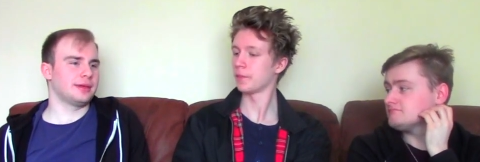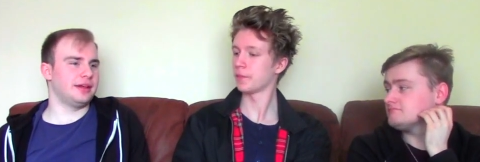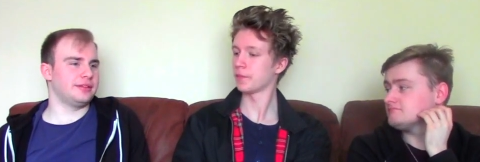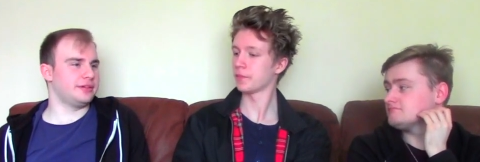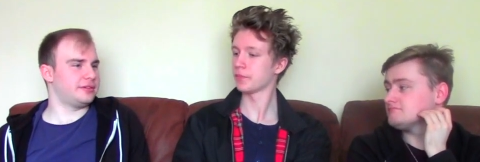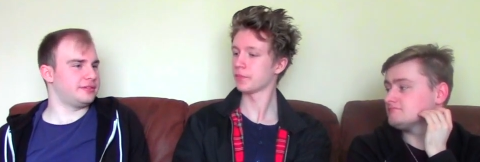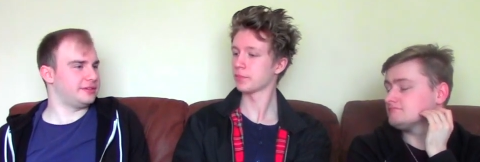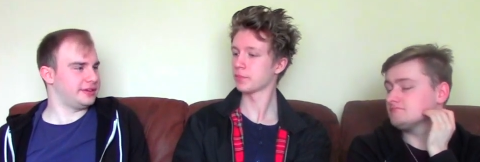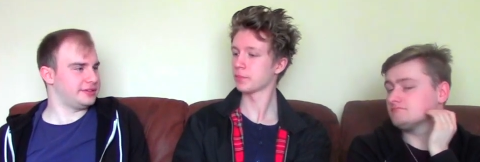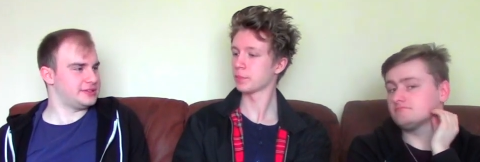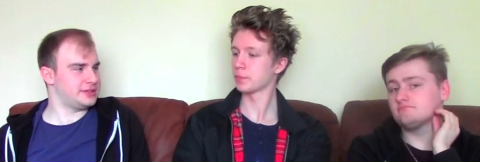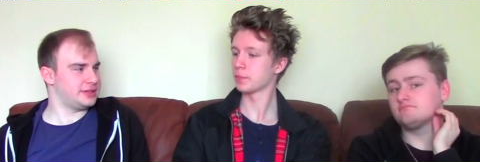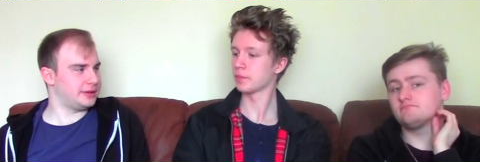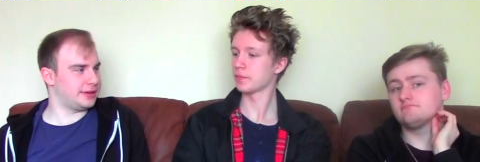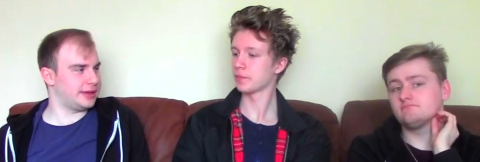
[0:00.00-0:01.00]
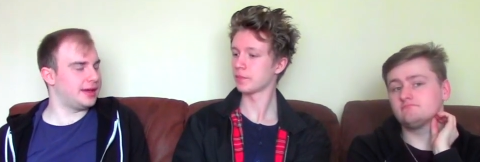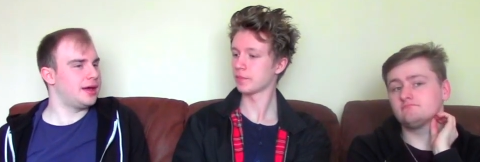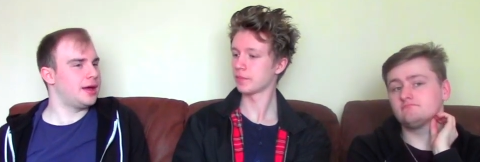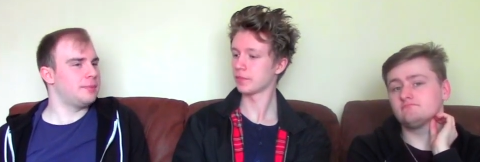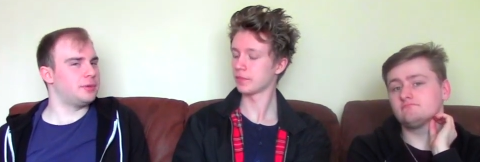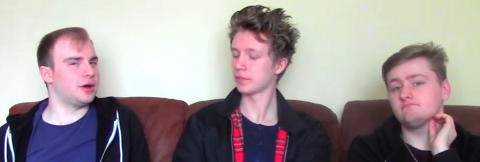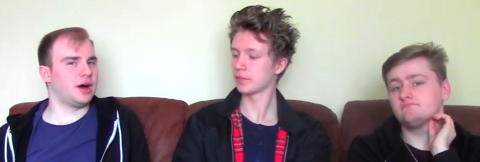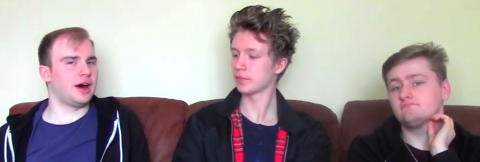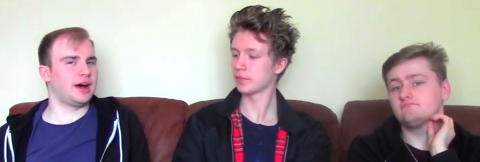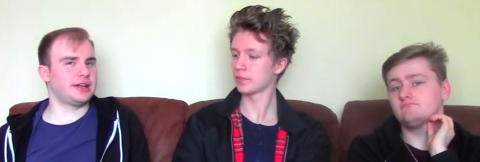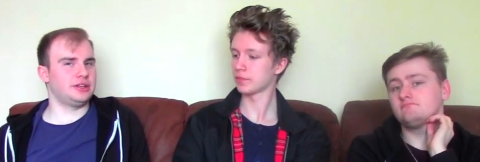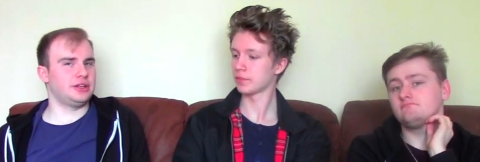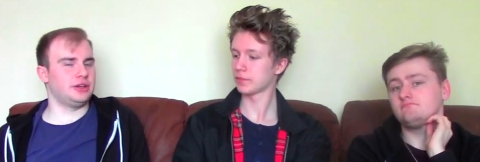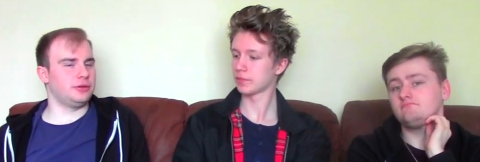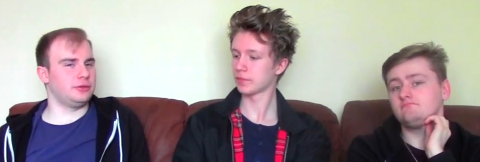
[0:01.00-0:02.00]
Speaker 1: and so it's nice to do that. But I
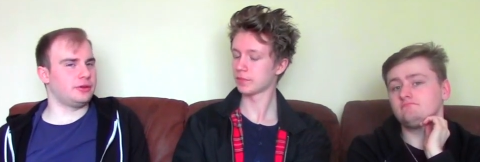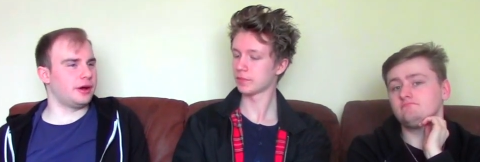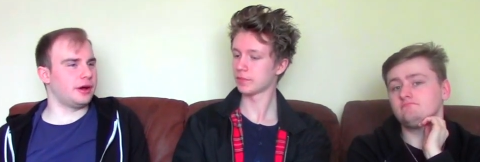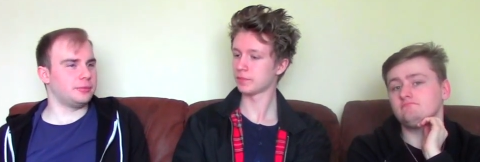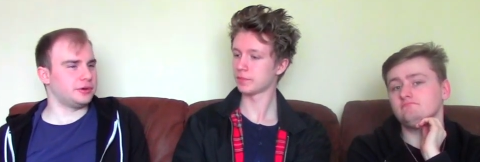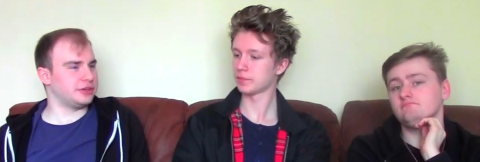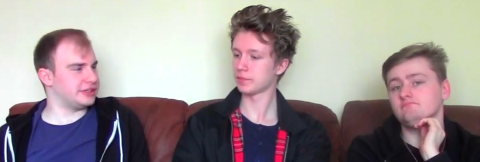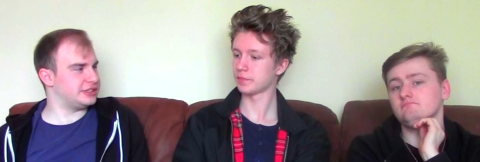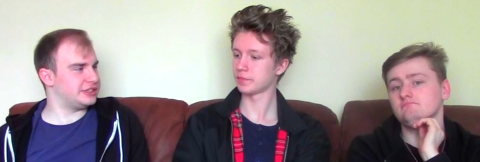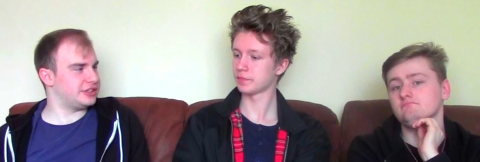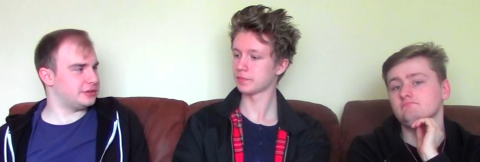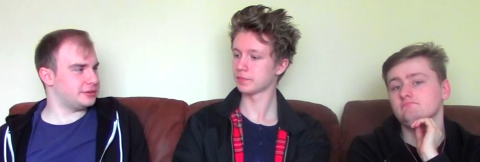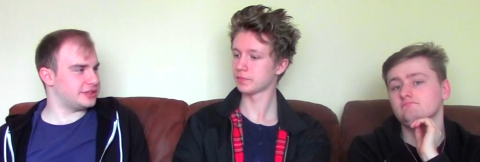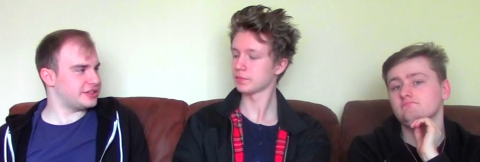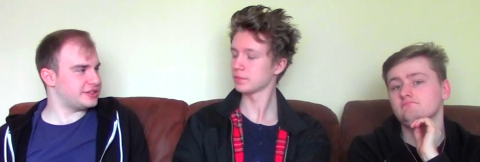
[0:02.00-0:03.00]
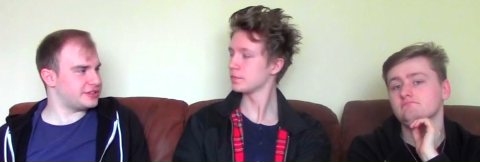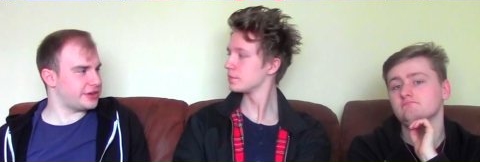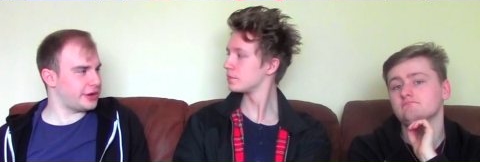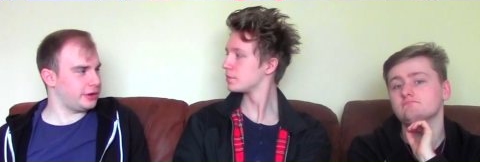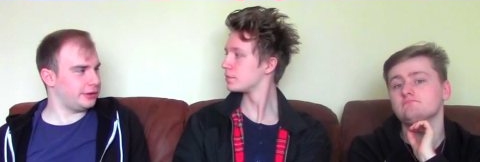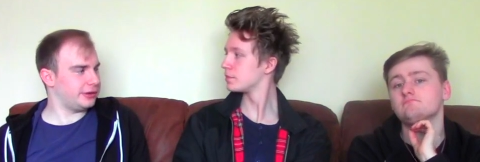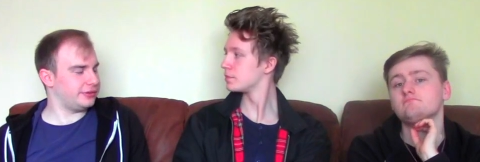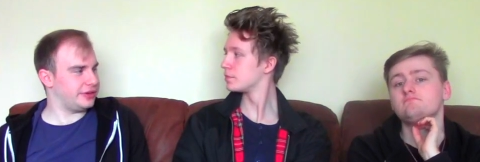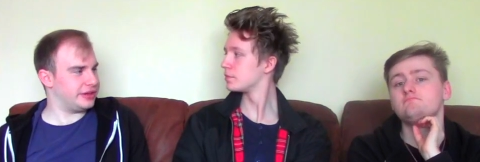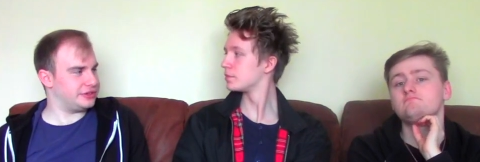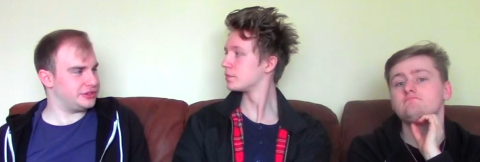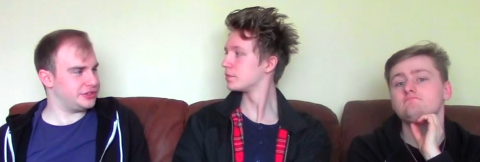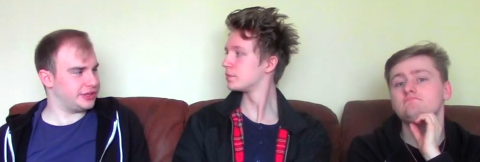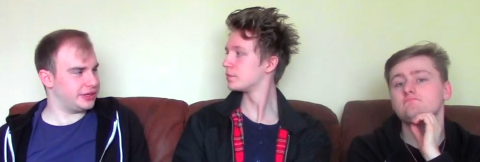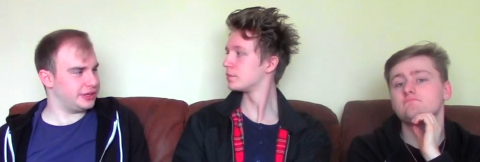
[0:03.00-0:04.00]
knew that I wanted to do a solo
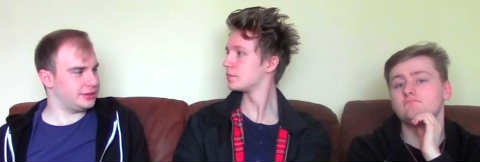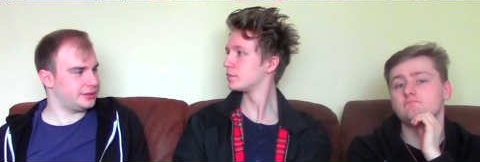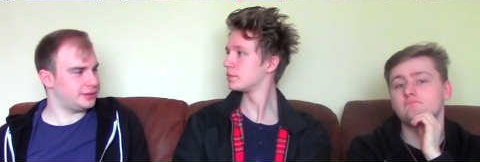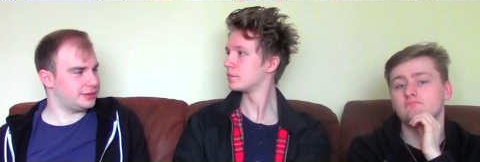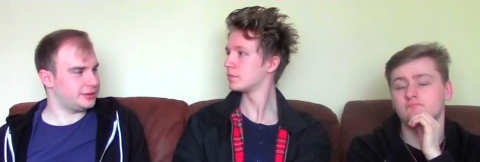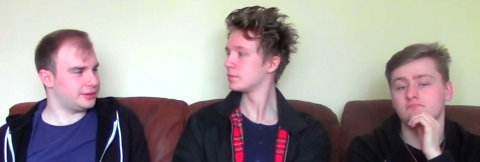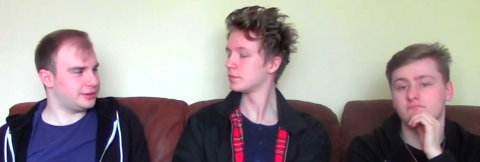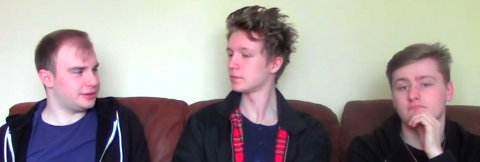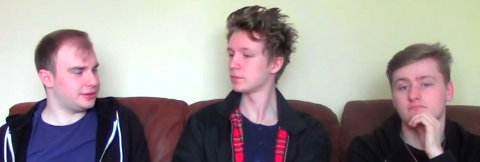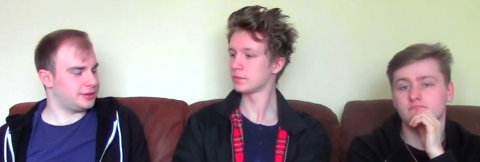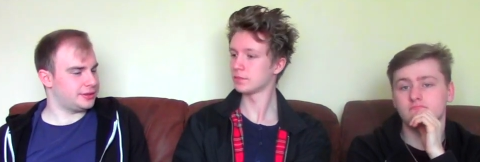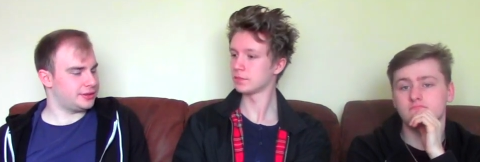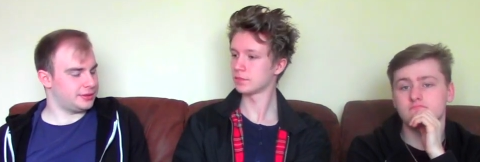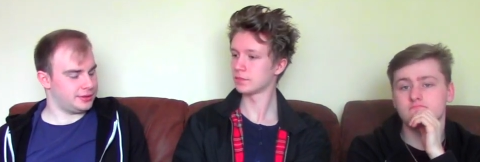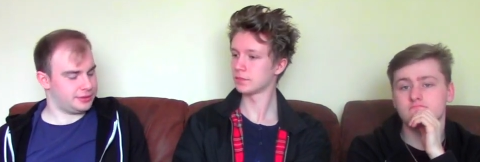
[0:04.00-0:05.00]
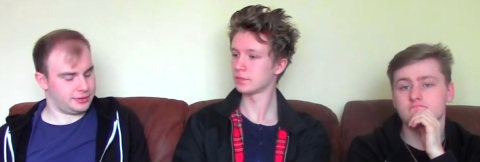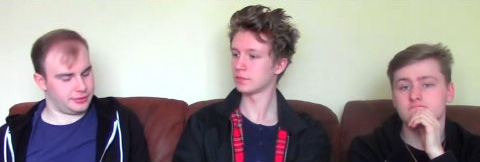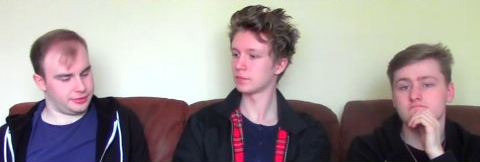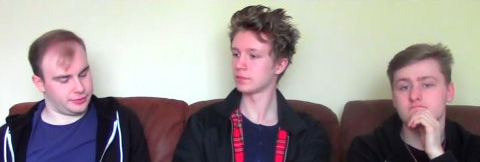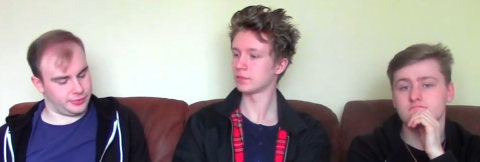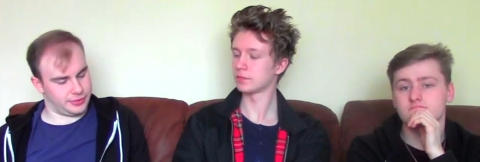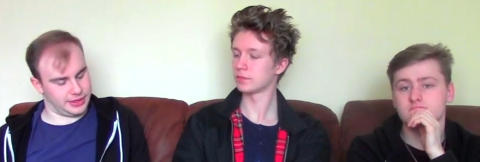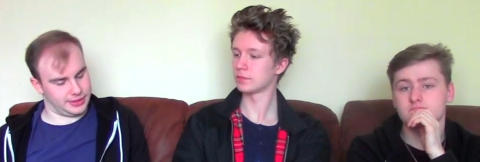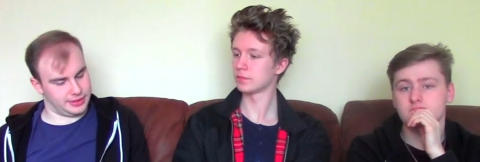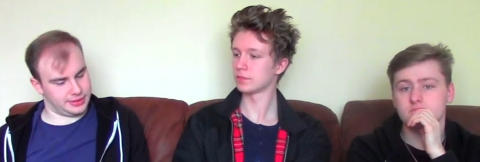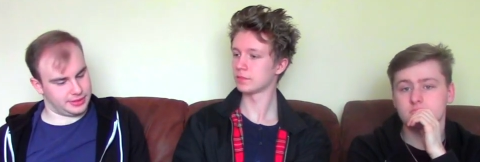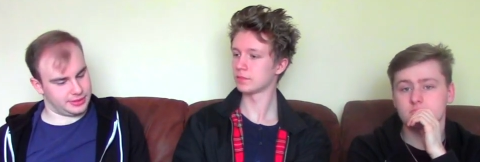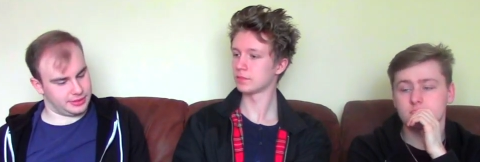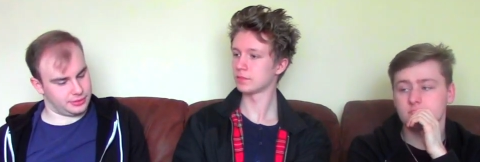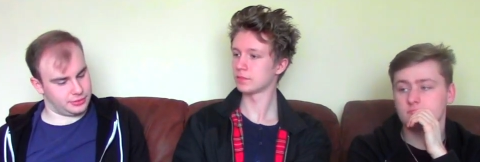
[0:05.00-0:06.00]
adventure with